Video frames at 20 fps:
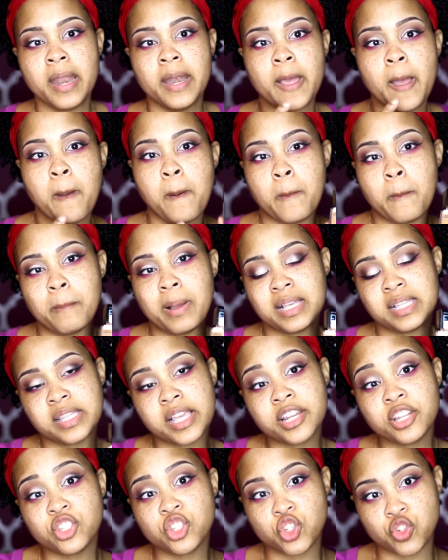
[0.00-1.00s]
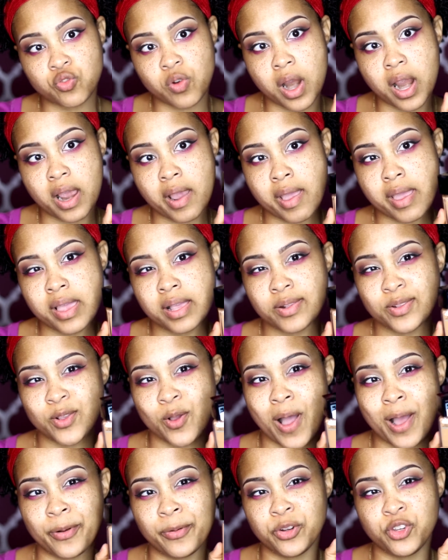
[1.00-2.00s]
Now my skin is dry,
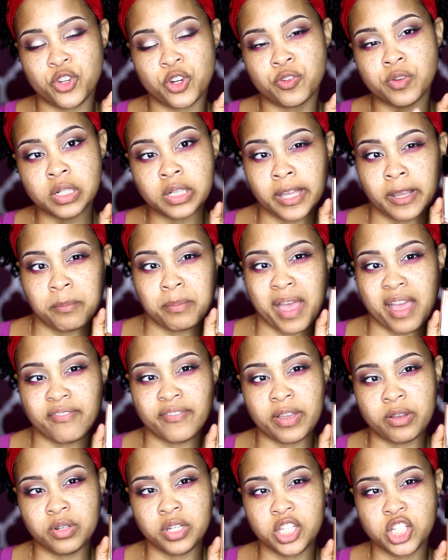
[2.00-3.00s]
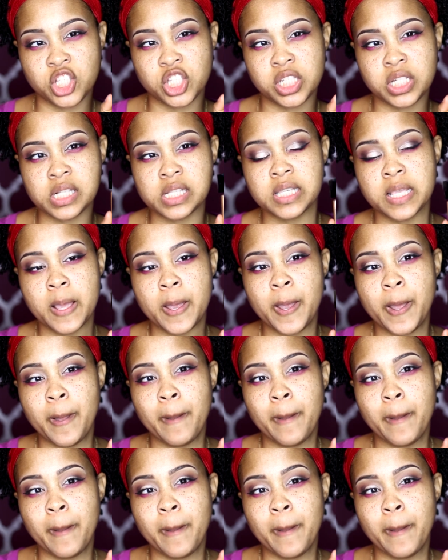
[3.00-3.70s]
so I don't generally like matte foundations,